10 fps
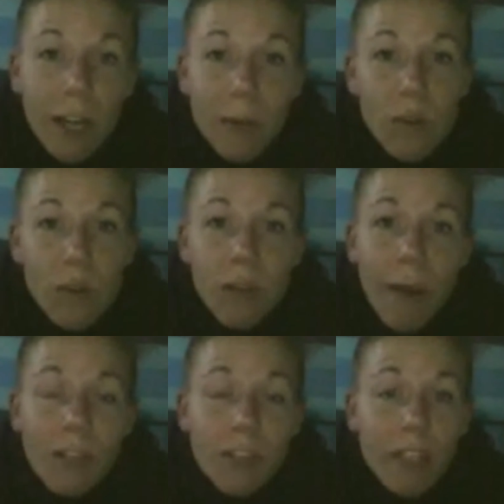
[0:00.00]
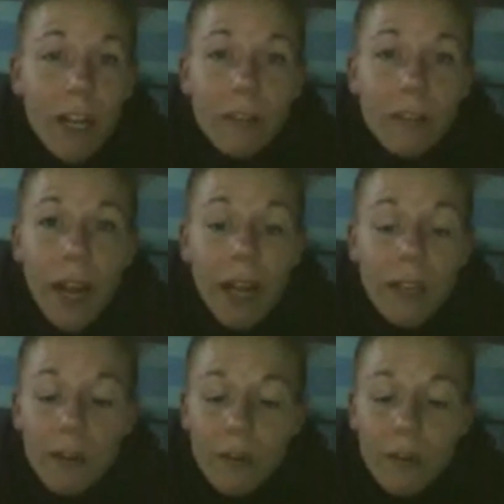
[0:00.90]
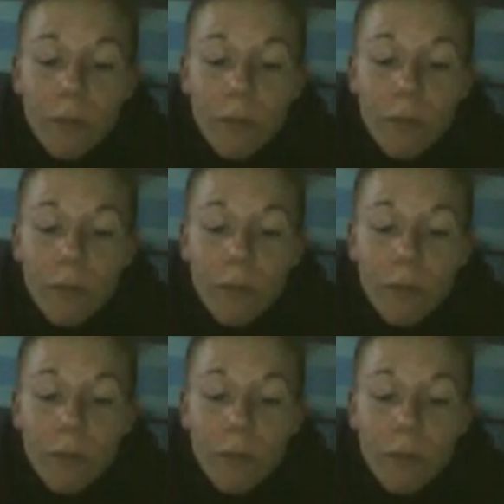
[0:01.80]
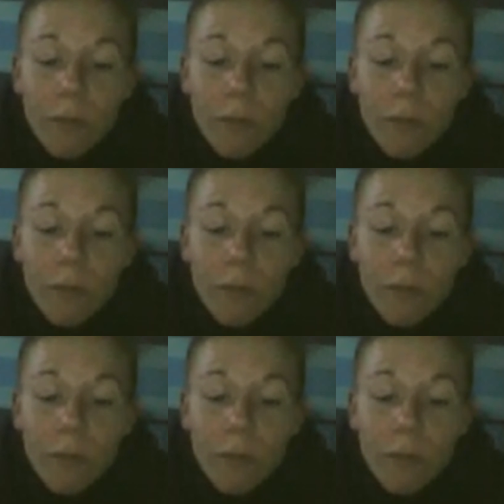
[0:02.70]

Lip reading: every kind of print document you can imagine, every kind of,